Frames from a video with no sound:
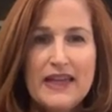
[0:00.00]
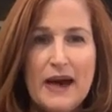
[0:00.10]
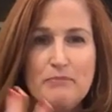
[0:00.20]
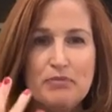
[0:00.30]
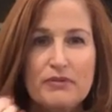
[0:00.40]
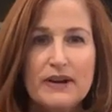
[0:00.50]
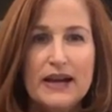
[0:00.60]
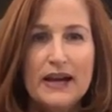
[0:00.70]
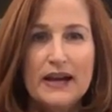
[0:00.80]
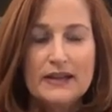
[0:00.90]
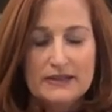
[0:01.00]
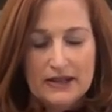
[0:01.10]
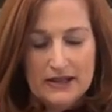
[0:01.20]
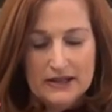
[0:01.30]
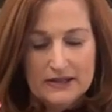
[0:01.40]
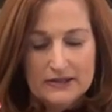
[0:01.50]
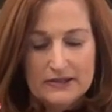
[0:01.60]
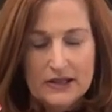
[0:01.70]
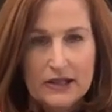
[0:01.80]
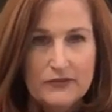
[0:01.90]
That brand
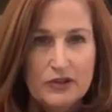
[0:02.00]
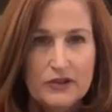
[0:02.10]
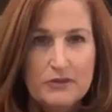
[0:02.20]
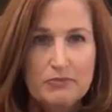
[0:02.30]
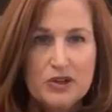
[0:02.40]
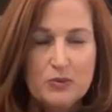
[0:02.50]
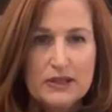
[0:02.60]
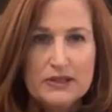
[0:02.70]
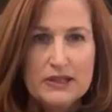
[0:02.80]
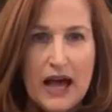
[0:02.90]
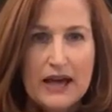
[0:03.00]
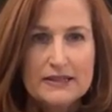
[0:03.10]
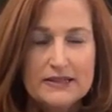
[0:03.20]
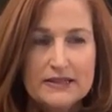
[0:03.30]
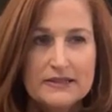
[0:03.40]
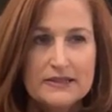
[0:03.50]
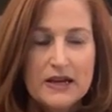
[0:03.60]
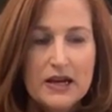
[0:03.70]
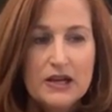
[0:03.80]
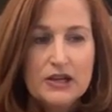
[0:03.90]
is, and if you're in between
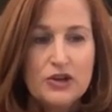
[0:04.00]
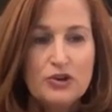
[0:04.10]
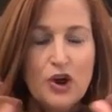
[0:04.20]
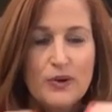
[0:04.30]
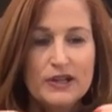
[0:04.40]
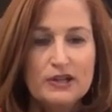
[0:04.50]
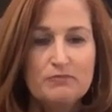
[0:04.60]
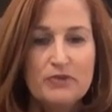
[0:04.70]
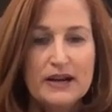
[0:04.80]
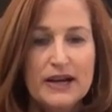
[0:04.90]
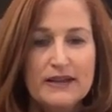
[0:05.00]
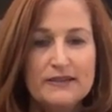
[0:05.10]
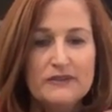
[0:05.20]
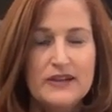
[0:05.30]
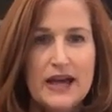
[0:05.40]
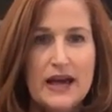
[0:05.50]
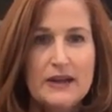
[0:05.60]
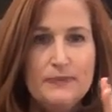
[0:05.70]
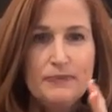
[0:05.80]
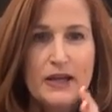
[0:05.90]
sizes, you know, going to brands, even
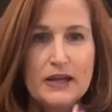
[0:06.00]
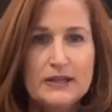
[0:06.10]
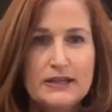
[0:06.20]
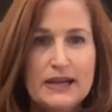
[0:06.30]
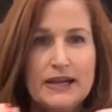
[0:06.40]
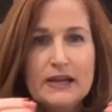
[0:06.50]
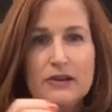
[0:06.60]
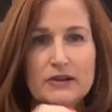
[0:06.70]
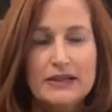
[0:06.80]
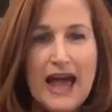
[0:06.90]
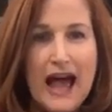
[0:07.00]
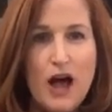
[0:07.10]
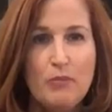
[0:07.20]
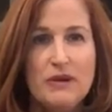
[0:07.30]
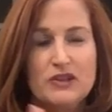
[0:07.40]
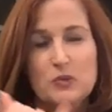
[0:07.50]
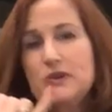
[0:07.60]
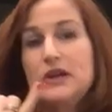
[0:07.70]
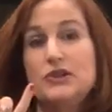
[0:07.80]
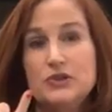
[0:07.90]
at Ann Taylor,
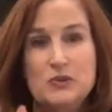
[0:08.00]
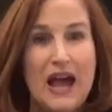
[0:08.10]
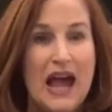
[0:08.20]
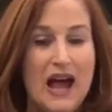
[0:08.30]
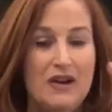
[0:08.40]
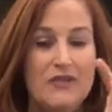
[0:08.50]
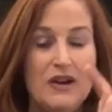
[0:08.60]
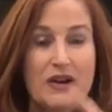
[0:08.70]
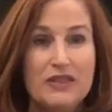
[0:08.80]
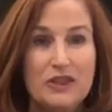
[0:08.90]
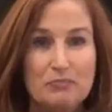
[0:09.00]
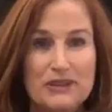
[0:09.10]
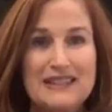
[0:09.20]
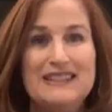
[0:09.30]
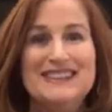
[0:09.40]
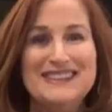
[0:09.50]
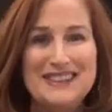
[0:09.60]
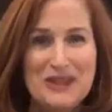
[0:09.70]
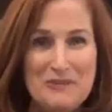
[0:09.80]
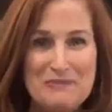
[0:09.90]
Talbot's, where they do have the
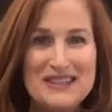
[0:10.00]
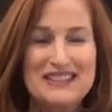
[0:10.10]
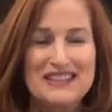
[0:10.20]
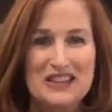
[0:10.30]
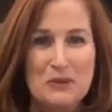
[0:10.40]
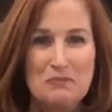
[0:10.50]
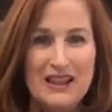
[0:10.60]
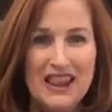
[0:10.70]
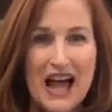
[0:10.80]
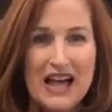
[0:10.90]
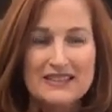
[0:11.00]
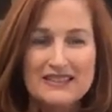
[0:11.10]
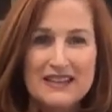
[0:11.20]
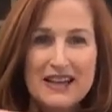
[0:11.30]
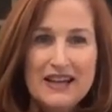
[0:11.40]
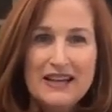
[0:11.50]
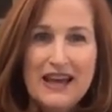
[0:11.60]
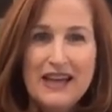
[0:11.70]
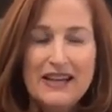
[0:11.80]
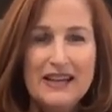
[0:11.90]
petite, the Missy, the plus,
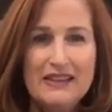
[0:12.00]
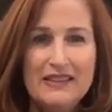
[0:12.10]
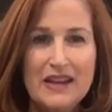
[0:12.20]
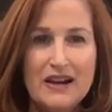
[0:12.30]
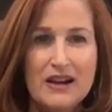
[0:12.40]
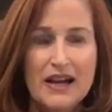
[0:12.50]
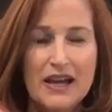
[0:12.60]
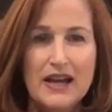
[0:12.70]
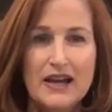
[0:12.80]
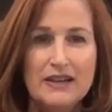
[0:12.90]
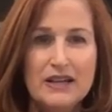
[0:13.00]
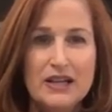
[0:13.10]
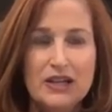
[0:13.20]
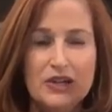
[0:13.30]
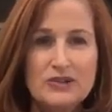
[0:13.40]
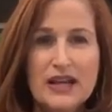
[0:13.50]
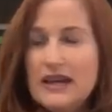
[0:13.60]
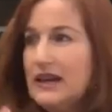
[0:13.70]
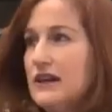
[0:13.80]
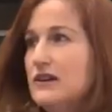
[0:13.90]
getting in there and, you know,
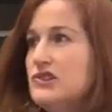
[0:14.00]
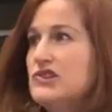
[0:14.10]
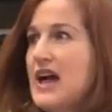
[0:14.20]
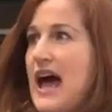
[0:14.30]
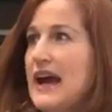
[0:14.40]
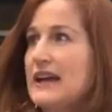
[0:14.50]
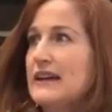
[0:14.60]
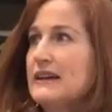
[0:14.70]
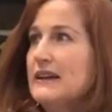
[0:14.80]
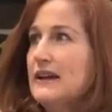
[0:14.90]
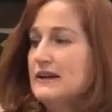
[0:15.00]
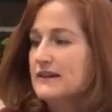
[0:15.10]
taking a jacket.